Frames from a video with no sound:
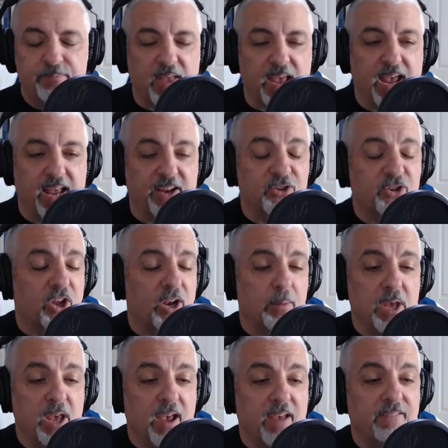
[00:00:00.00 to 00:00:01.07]
and it's going to
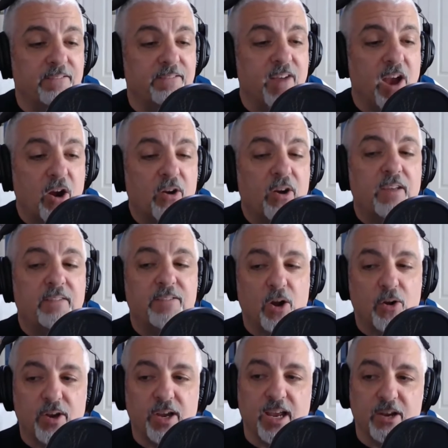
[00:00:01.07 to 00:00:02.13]
be a very,
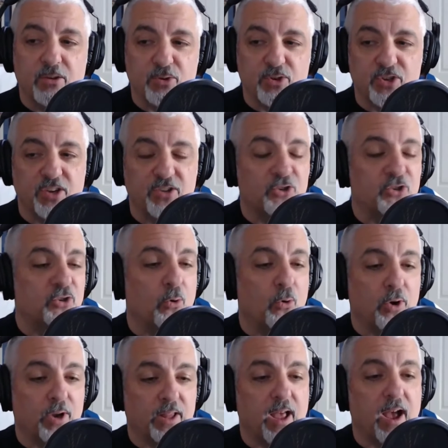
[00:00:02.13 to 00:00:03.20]
very interesting
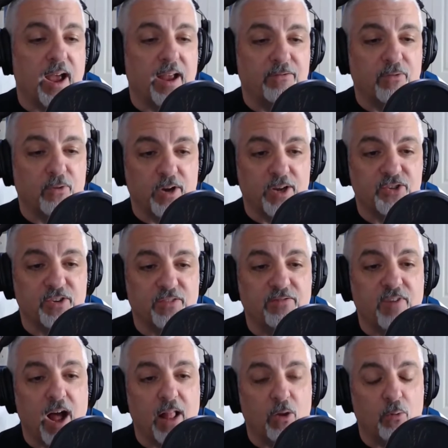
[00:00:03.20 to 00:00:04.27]
storyline for us to
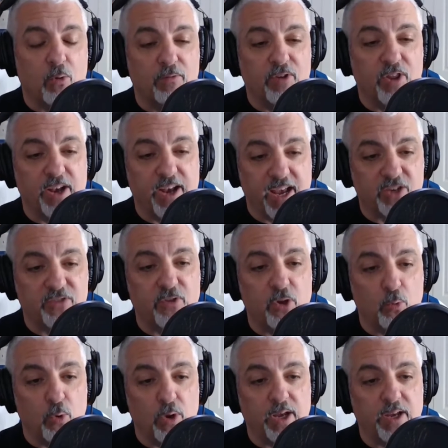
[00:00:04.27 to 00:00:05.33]
follow over the next
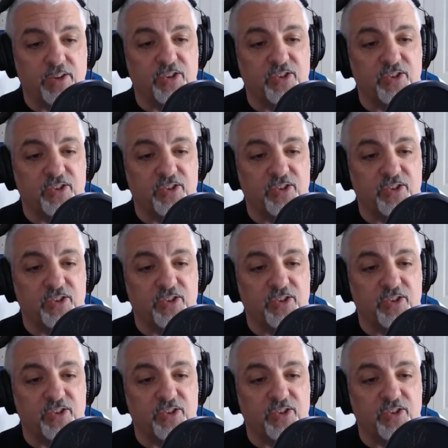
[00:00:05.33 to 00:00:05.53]
few weeks.